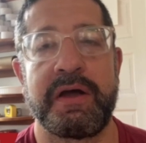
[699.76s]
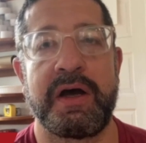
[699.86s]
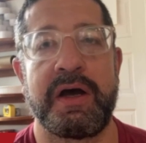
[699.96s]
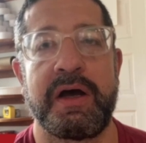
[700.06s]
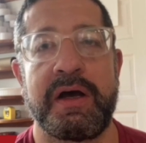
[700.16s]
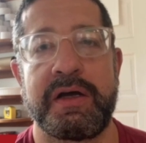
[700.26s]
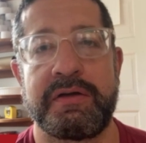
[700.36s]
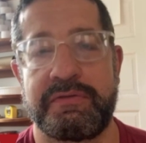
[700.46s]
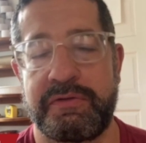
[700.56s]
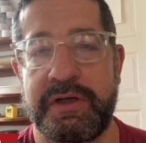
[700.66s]

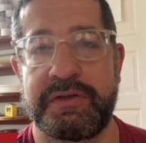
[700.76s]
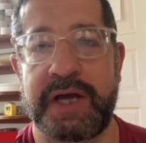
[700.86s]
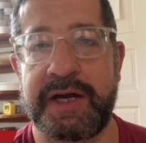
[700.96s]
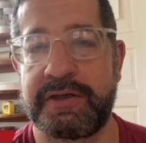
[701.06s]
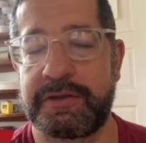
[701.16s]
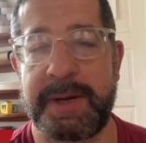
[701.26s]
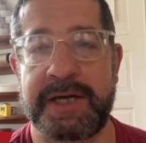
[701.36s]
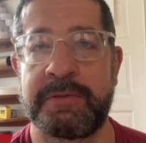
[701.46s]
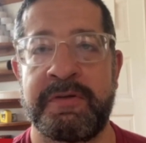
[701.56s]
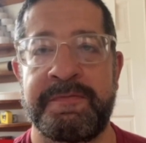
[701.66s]
the entire
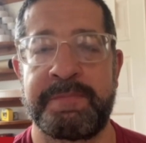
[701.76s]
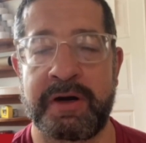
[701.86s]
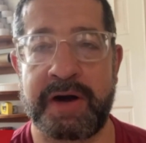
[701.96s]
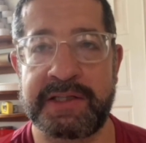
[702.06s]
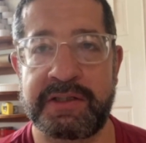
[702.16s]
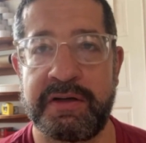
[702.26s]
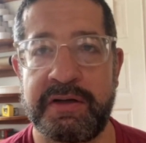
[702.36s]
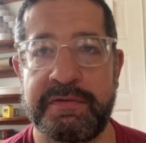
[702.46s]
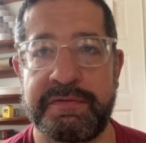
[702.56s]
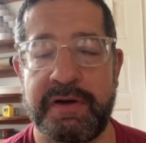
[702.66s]
spectrum of
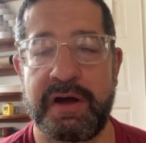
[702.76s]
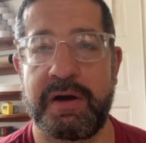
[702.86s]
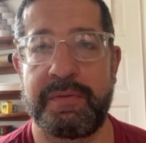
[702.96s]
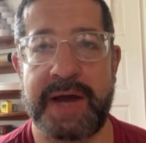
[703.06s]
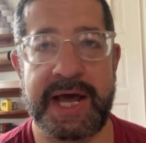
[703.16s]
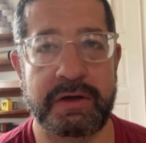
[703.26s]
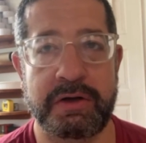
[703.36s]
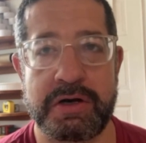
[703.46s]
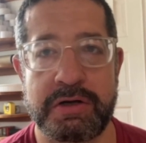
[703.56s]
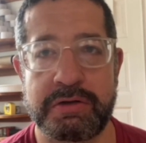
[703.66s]
progressive,
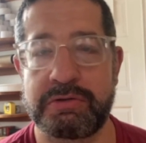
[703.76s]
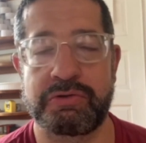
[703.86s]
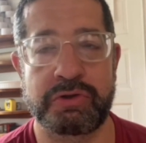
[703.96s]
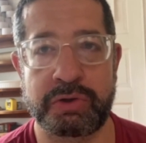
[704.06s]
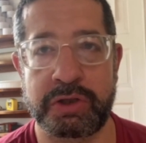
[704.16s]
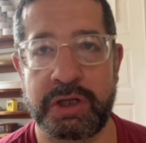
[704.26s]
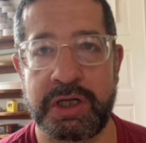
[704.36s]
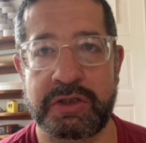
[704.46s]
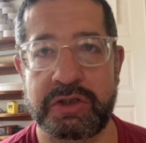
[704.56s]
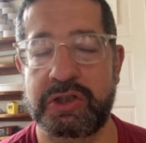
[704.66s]
radical,
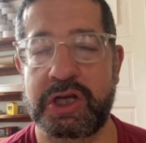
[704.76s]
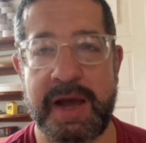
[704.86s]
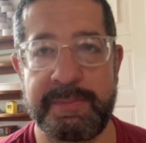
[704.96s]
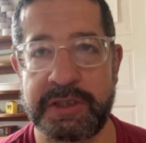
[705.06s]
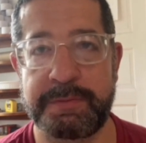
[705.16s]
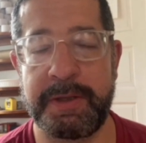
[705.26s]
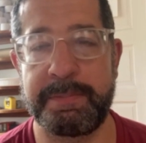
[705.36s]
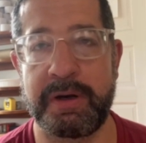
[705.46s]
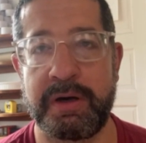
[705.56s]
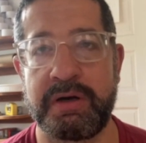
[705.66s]
socialist, communist
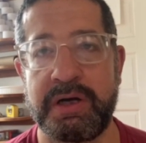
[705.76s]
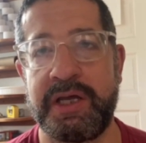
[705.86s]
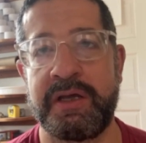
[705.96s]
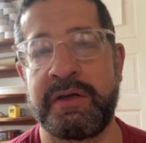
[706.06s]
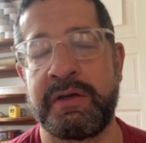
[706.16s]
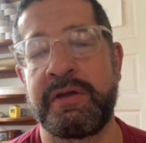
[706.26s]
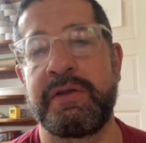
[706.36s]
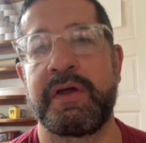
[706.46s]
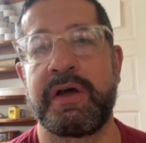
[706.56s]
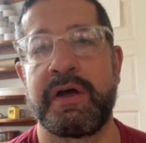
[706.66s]
people in
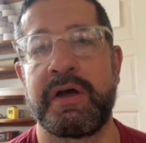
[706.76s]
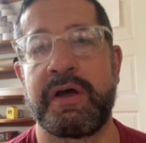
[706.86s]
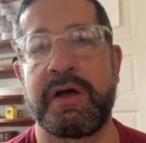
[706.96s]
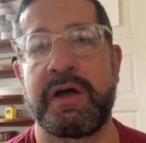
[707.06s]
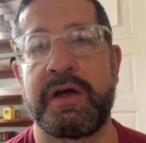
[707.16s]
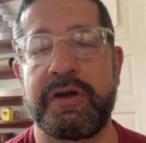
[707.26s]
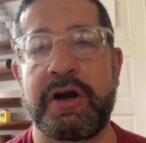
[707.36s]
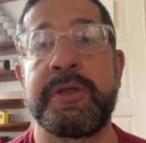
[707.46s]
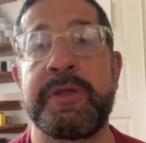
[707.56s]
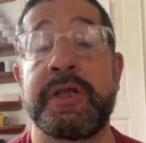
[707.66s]
the
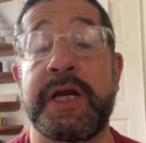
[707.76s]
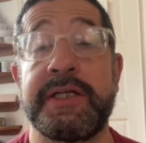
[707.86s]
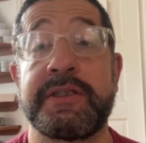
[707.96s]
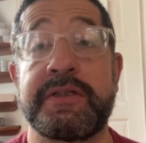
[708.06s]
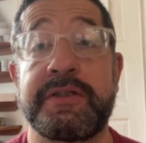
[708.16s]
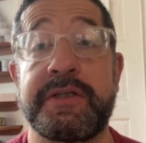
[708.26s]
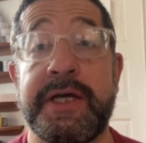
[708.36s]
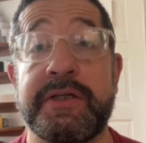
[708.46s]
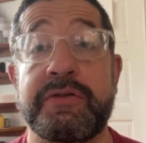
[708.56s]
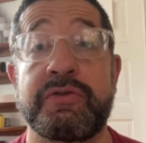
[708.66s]
European United
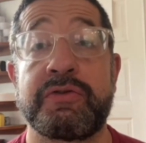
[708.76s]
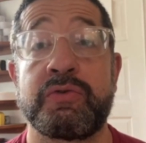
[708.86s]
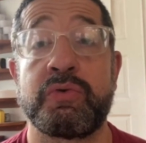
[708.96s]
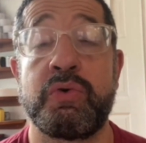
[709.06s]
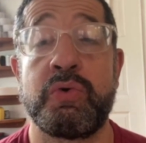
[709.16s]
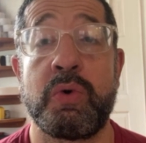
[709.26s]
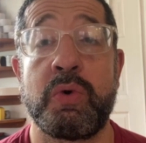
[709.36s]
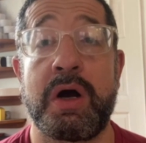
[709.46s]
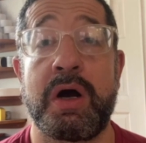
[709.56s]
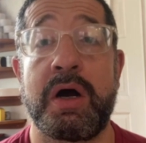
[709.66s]
States, who
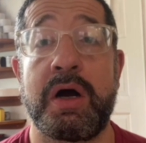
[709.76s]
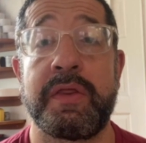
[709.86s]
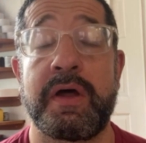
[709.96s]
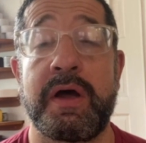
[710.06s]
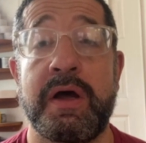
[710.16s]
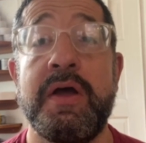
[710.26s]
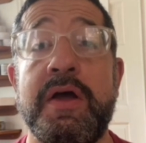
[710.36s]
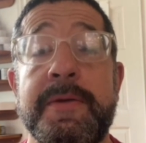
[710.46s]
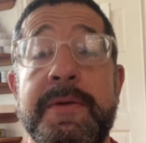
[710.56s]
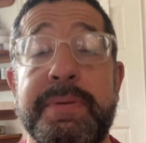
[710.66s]
are the
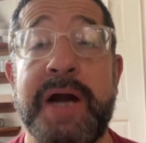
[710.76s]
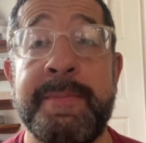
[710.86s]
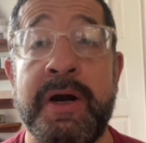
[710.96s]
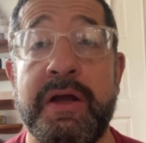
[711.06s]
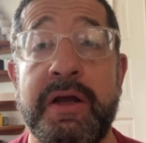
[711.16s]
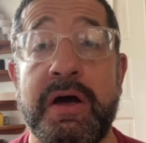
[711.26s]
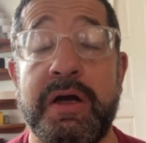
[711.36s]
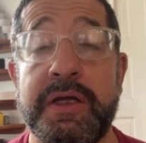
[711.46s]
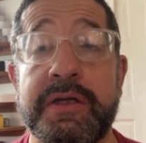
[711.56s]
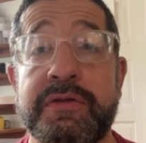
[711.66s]
primary
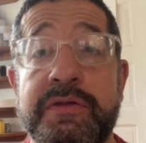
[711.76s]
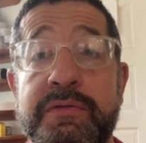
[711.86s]
audience